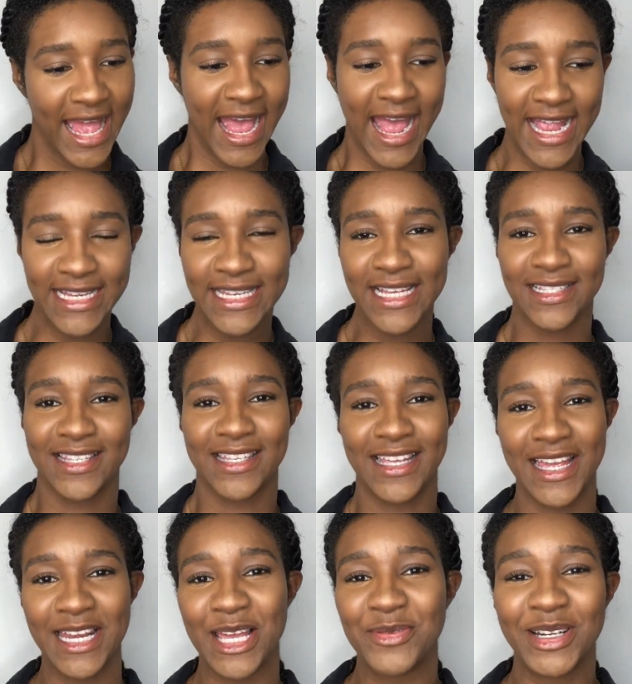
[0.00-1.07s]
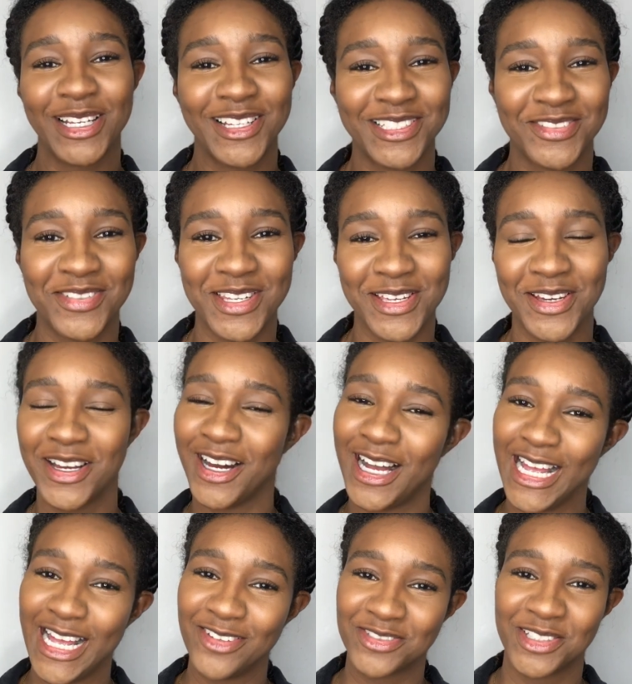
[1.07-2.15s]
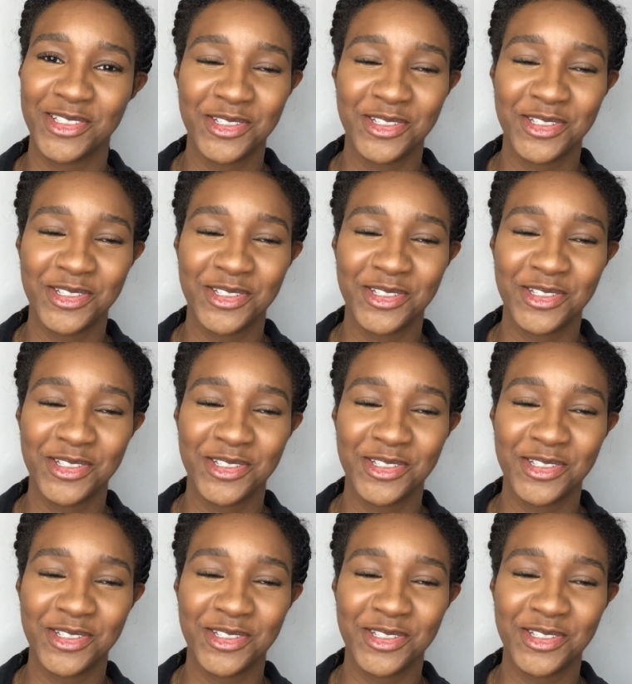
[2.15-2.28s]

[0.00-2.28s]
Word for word: and yet again like my last video i have to